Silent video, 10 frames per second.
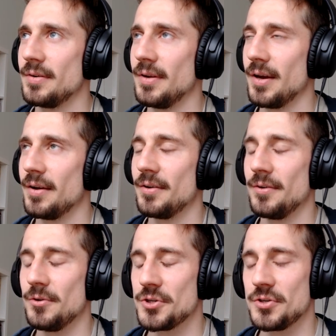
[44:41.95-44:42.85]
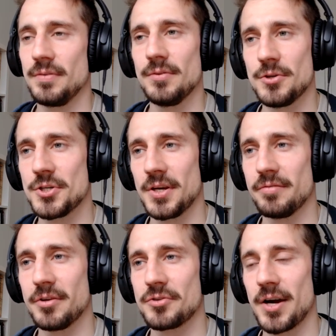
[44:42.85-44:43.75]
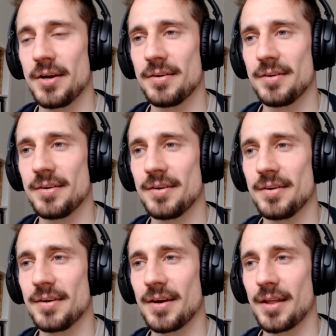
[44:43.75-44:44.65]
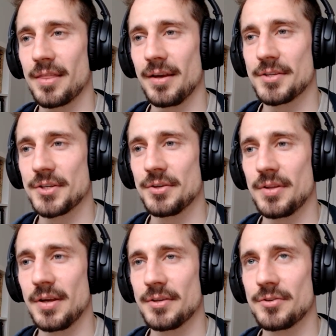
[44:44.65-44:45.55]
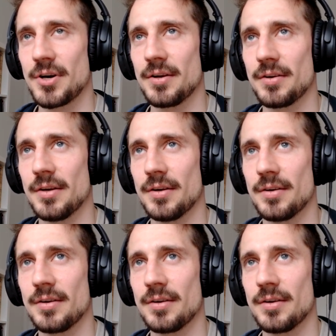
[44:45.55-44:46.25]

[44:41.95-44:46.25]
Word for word: yeah, you should give it a try. I think it's a good thing to try. Yeah.